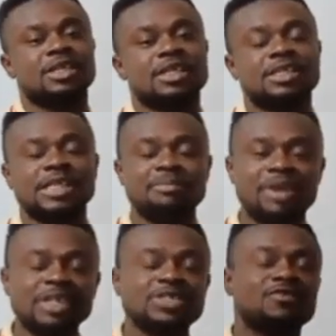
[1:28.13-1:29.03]
It's a
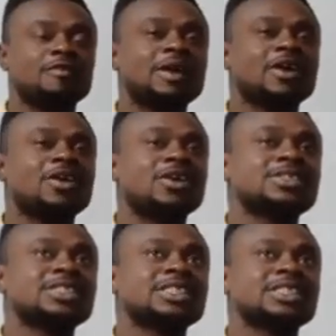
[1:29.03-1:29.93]
branch of
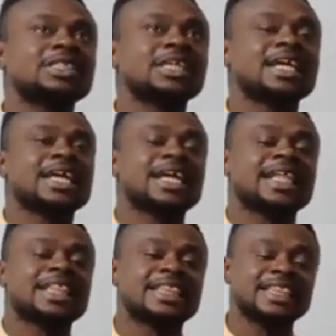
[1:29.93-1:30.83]
pharmacology
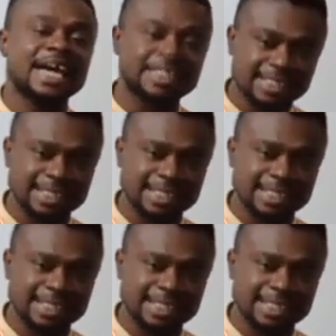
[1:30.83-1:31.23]
that